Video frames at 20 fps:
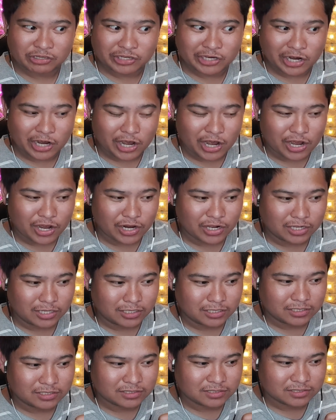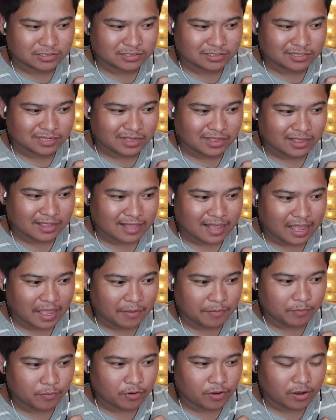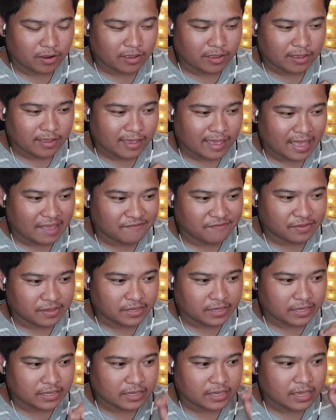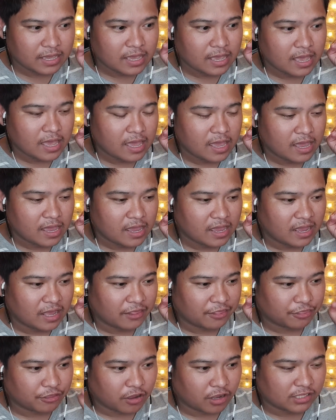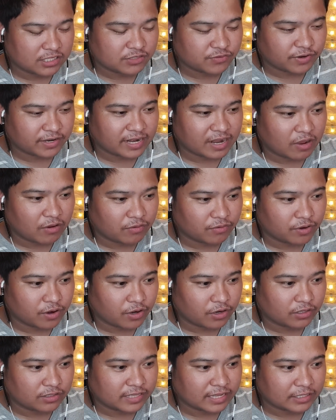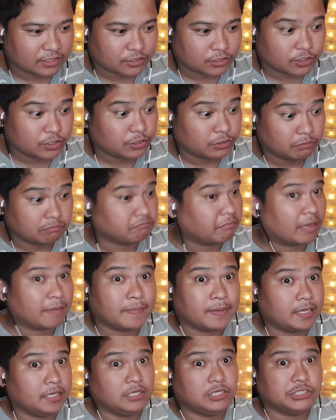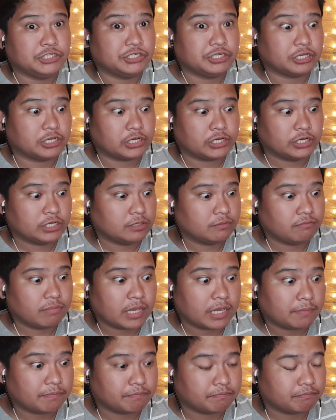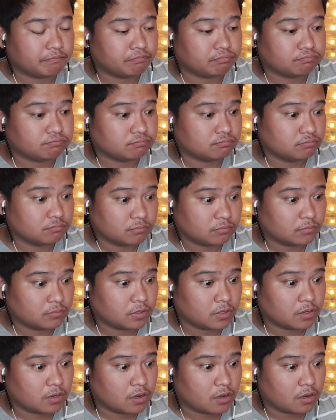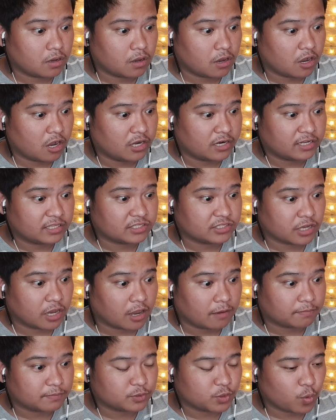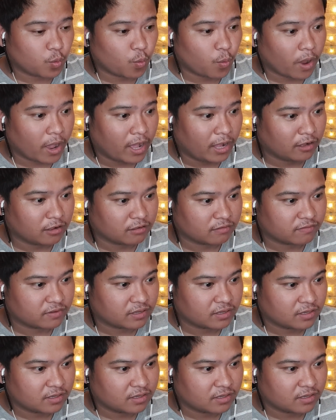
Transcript: Girl, I'm having a thoughts right now, girl, that maybe she could be on the top 12.